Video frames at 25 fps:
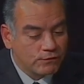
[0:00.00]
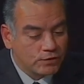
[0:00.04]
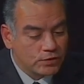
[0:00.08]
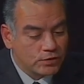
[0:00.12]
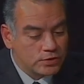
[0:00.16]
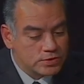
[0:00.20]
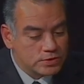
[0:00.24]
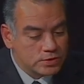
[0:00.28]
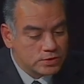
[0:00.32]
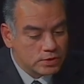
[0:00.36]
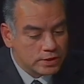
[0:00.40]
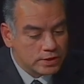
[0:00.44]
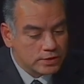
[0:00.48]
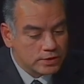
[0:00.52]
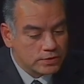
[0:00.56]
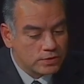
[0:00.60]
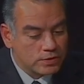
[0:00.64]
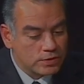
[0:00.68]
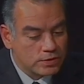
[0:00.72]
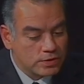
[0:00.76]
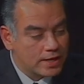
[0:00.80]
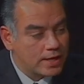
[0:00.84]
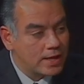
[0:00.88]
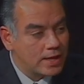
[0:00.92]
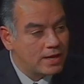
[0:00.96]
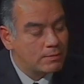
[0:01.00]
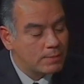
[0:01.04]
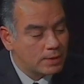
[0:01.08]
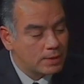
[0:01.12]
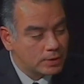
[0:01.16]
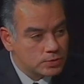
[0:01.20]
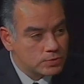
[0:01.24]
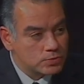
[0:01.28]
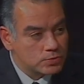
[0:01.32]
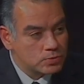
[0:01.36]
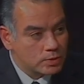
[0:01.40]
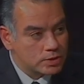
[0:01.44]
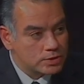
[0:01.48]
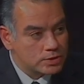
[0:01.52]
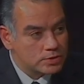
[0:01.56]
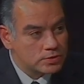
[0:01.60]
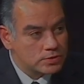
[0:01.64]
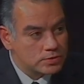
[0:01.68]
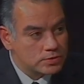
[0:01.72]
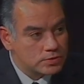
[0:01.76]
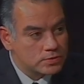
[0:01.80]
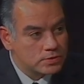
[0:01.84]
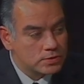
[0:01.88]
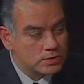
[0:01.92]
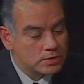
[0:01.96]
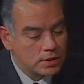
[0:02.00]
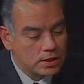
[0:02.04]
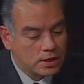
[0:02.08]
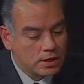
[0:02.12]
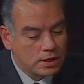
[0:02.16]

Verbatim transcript: first started thinking about those questions